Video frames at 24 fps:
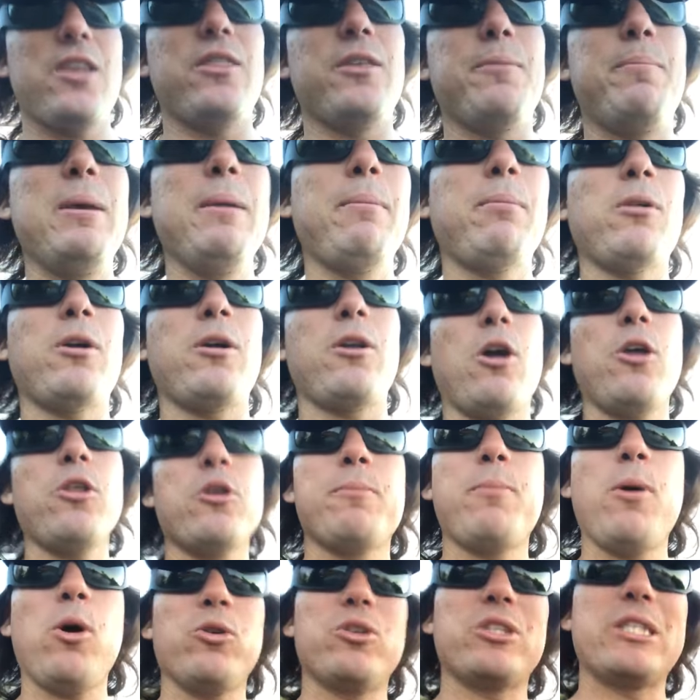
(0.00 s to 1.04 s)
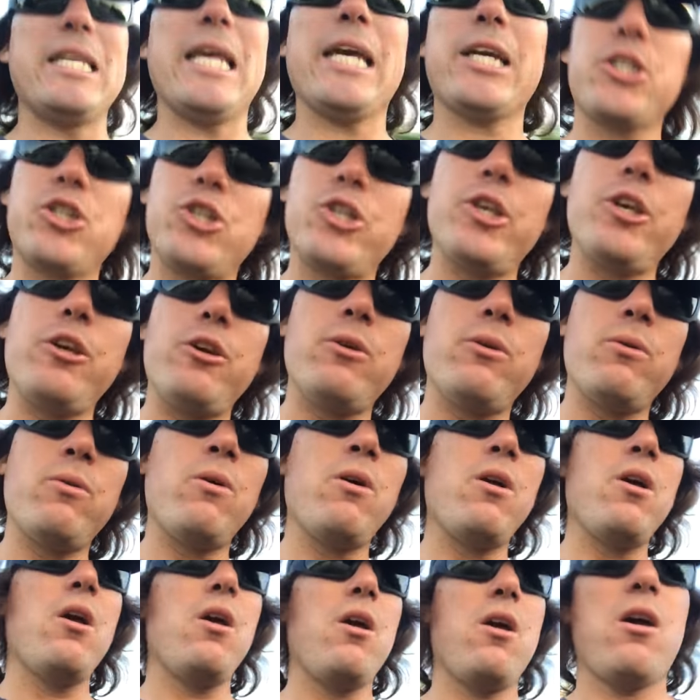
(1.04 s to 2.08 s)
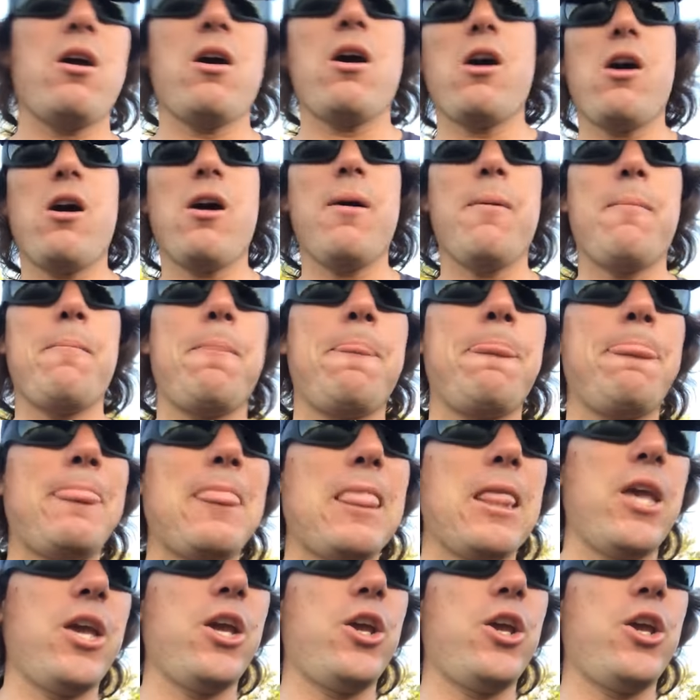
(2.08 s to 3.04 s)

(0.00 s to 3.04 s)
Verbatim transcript: the people on other boats next to you, um,